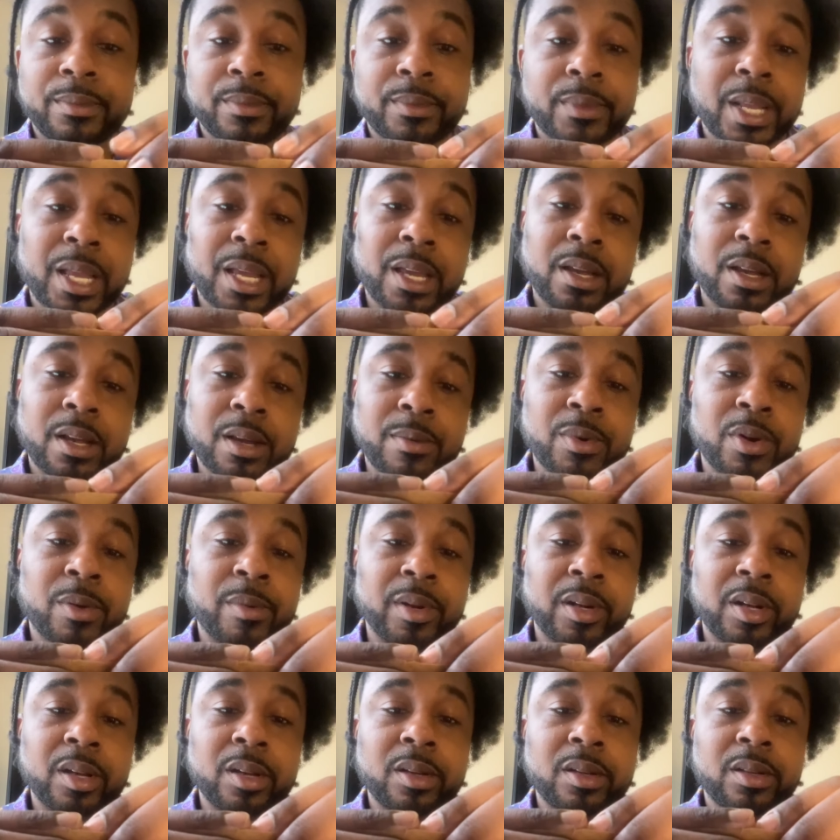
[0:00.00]
Like, come on,
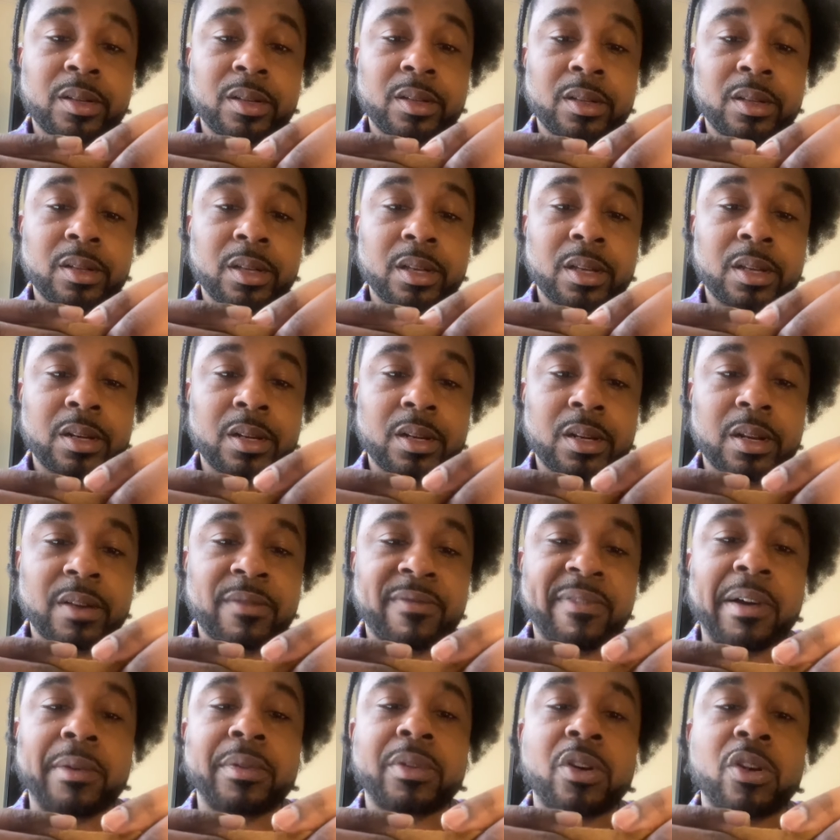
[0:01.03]
my nigga. And I
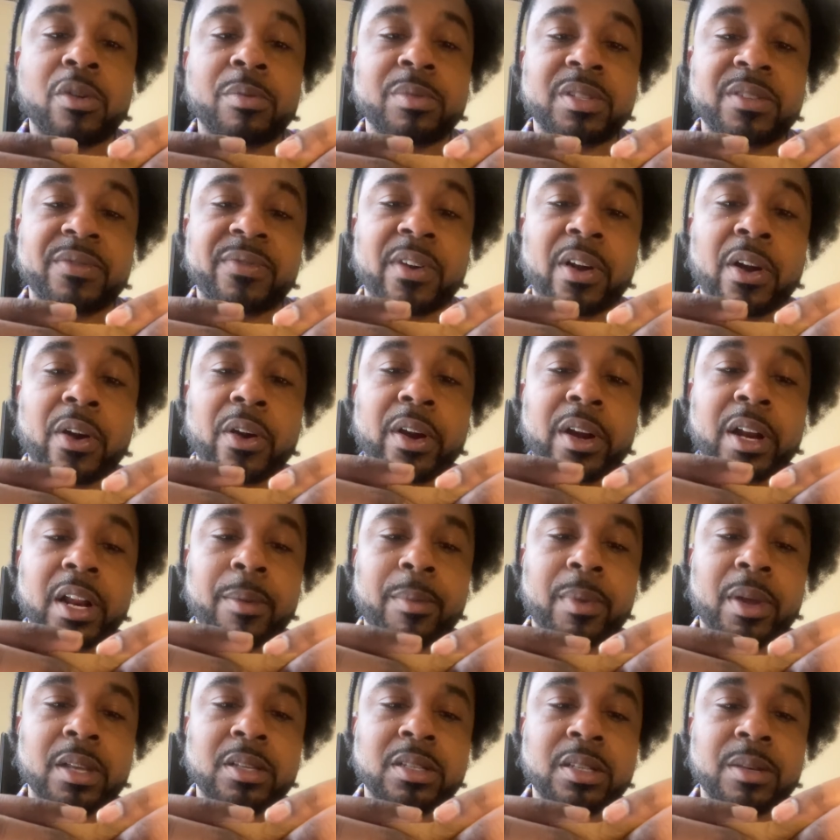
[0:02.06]
fuck with the homie Safari. I
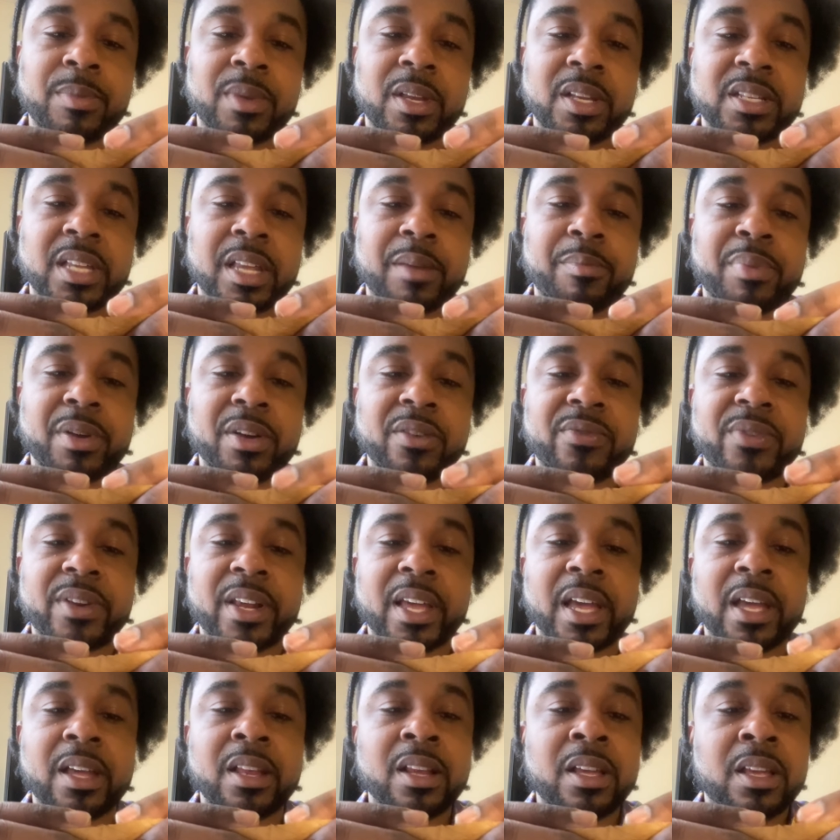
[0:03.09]
mean, some niggas ain't built for
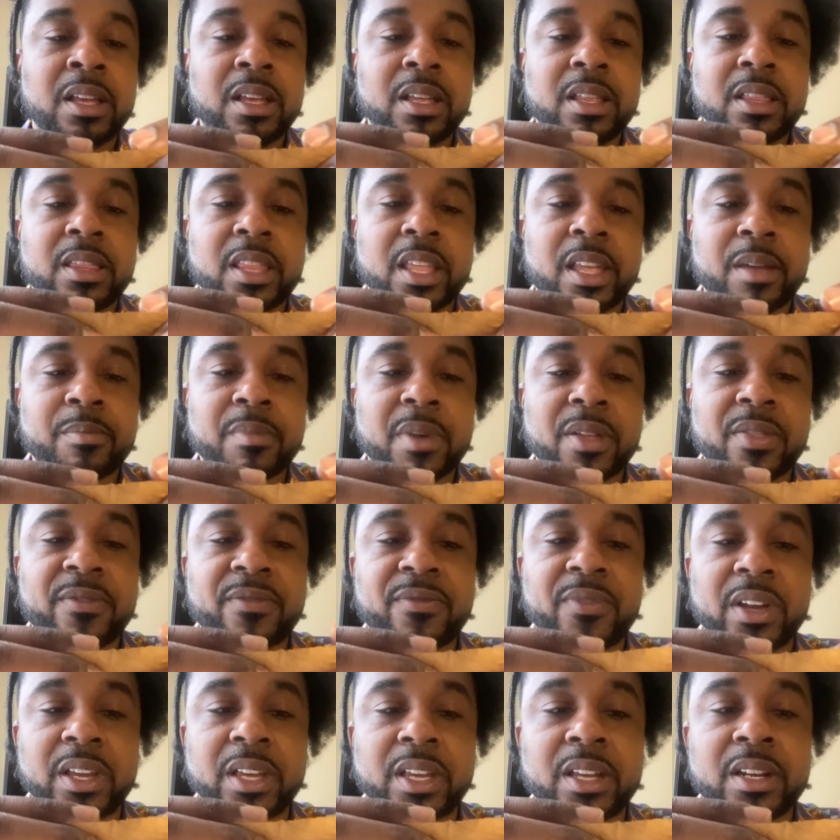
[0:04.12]
that. Nigga
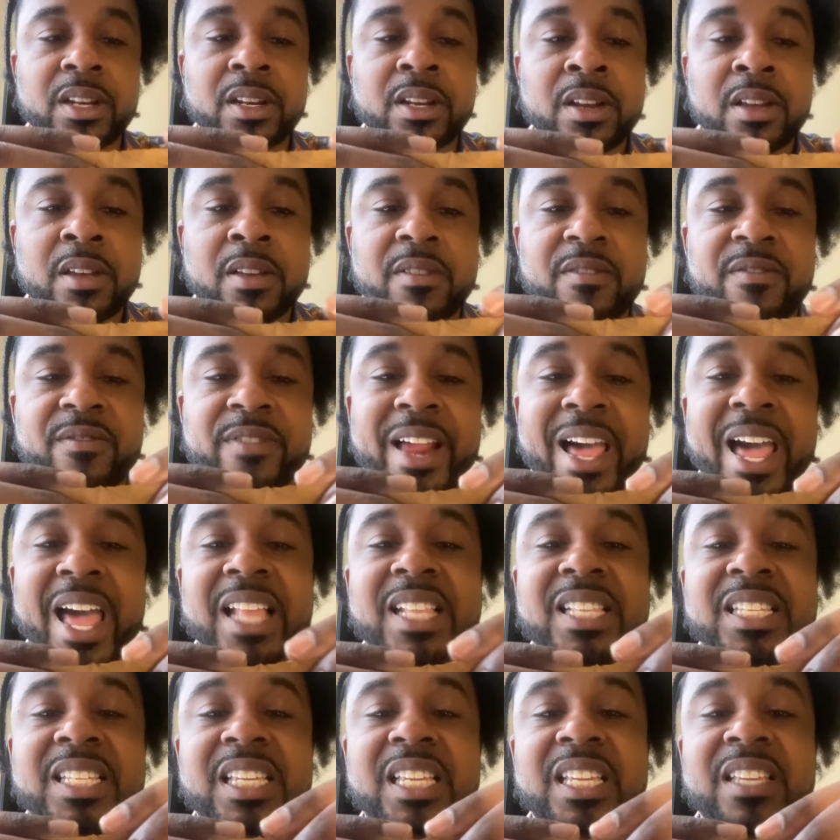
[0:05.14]
motherfucking
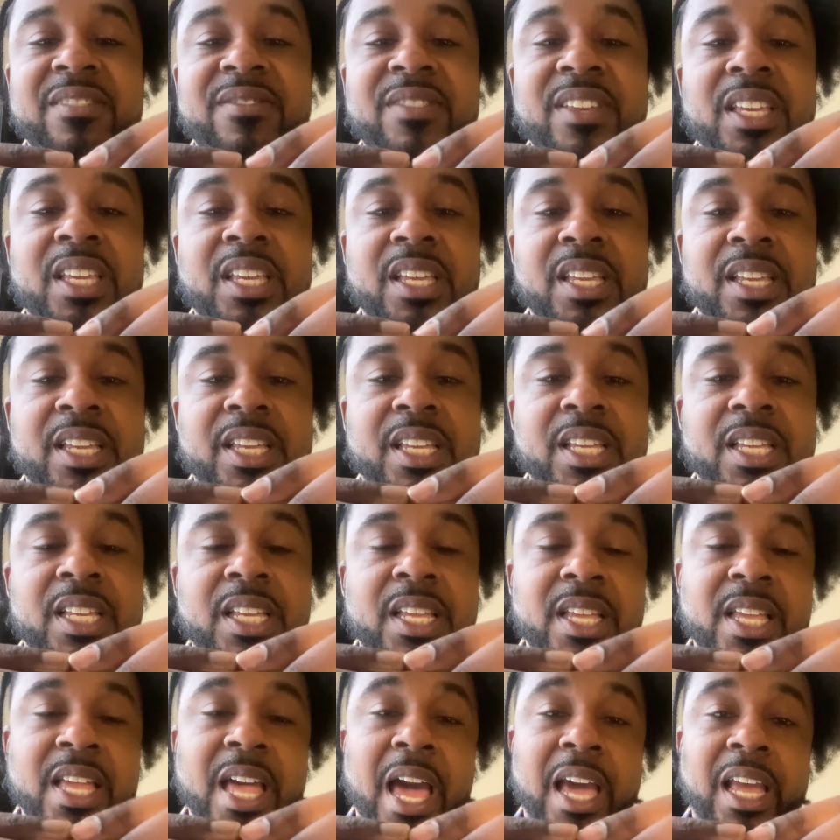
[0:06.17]
Vlad TV.
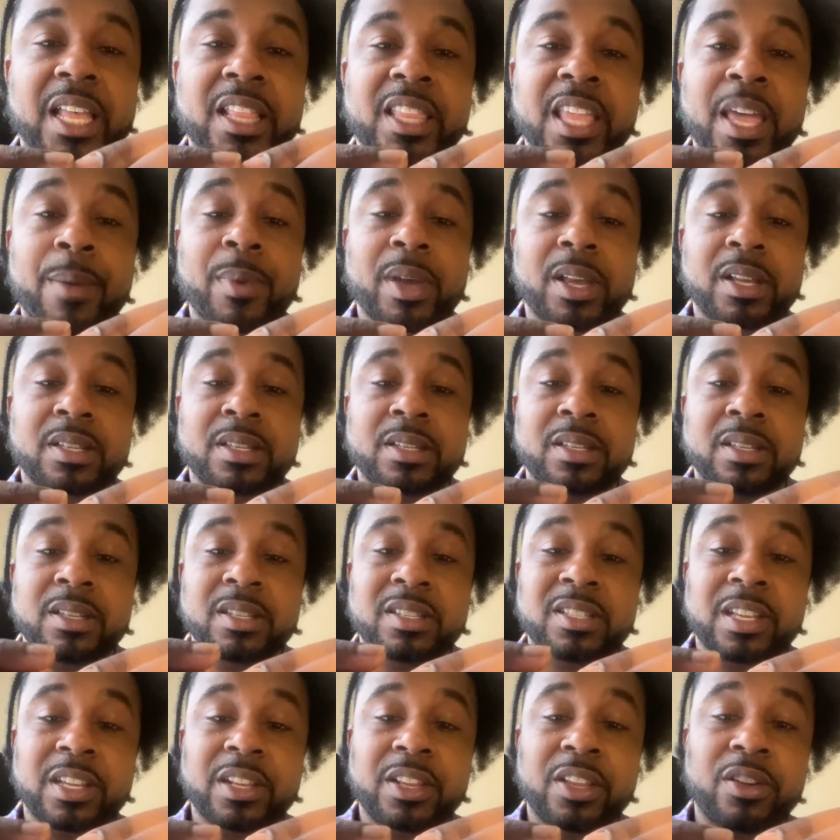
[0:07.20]
Academics
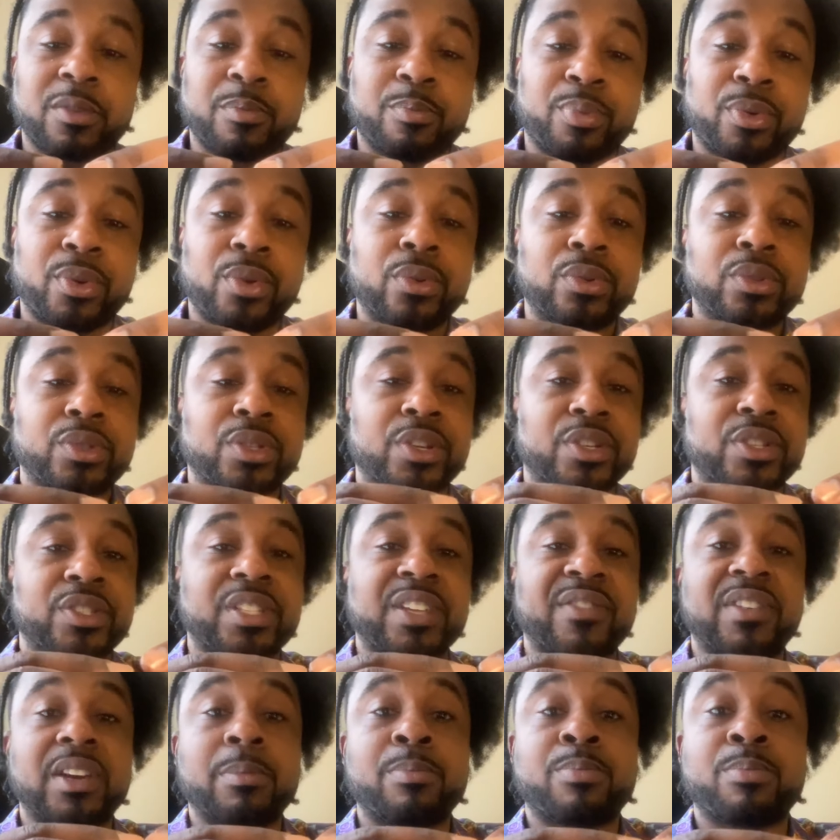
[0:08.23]
said they abused their
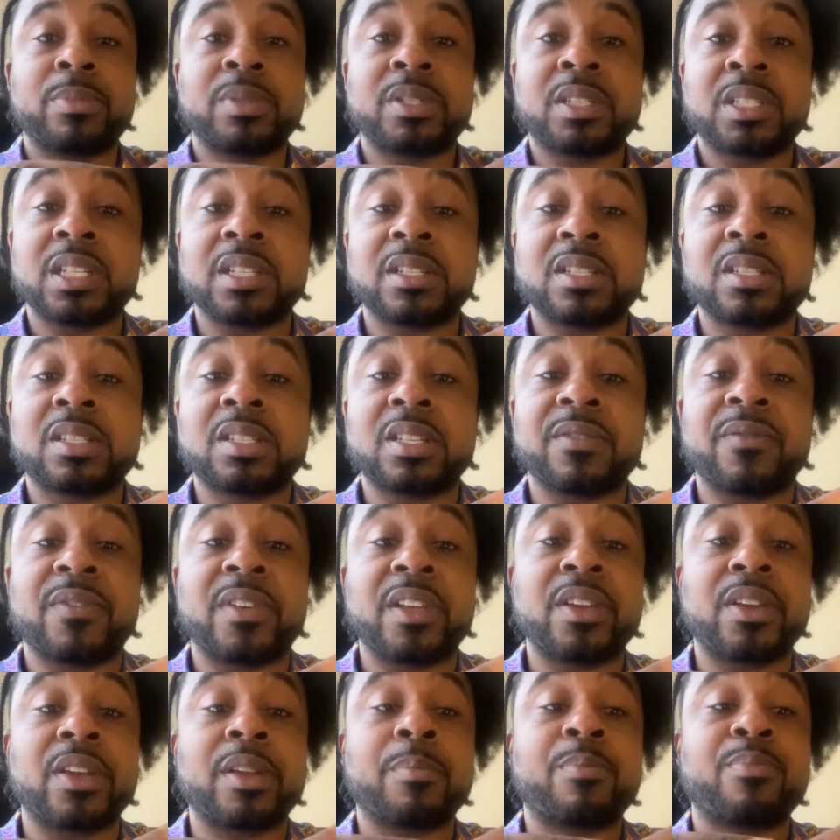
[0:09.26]

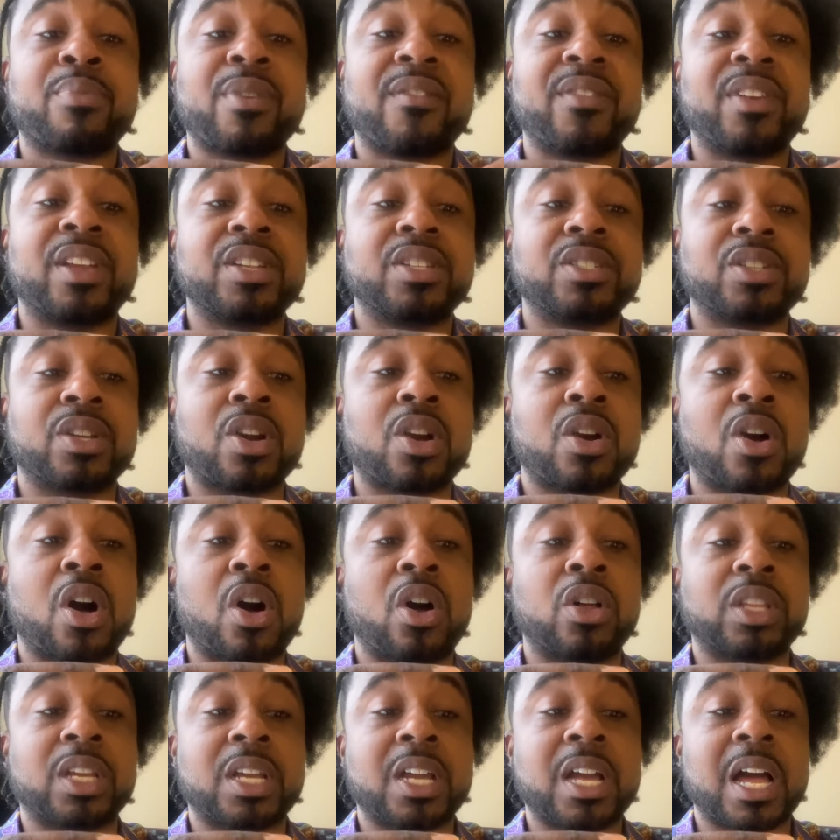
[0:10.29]
civilian privilege to
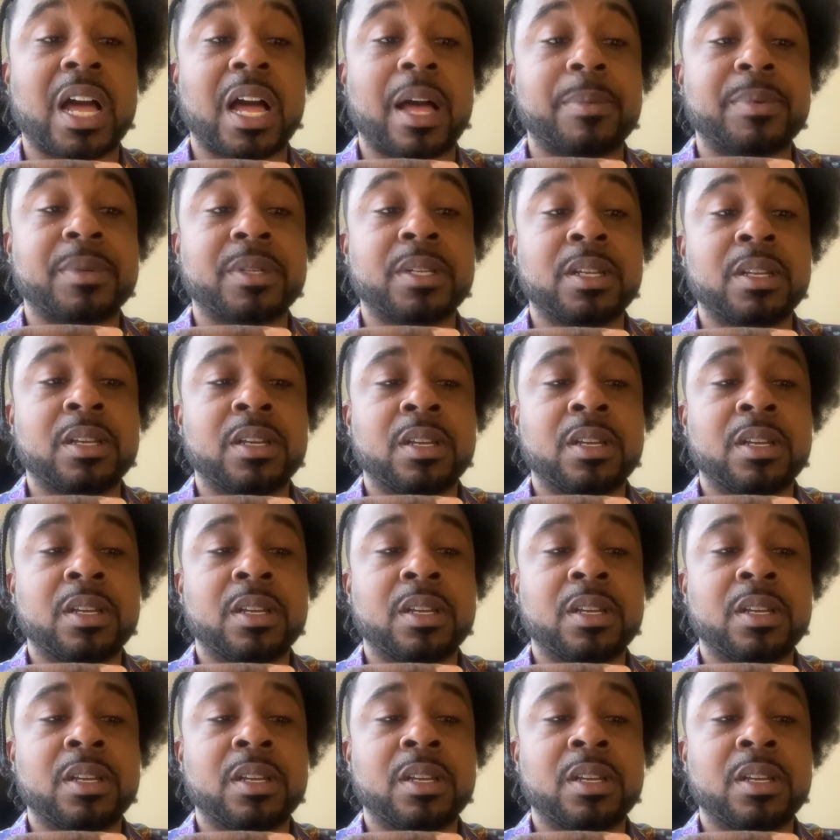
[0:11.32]
call the cops.